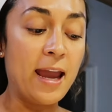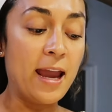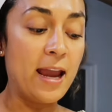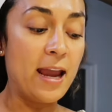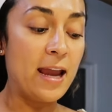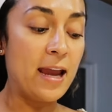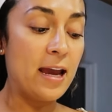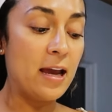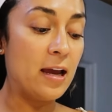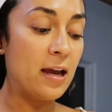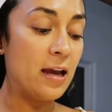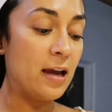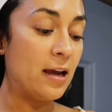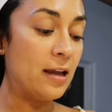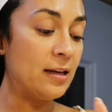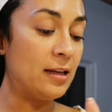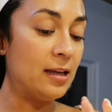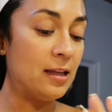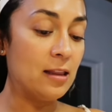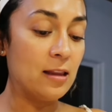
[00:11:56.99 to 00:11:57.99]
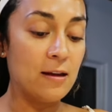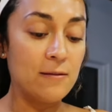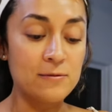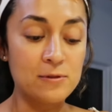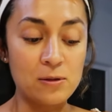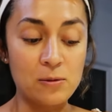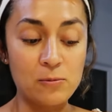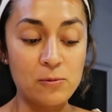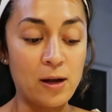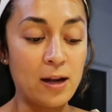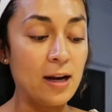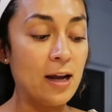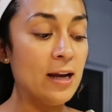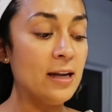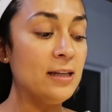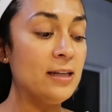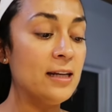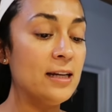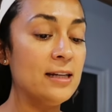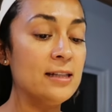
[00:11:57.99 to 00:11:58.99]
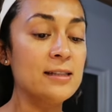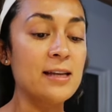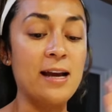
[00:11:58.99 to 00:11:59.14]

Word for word: And he loves red onions.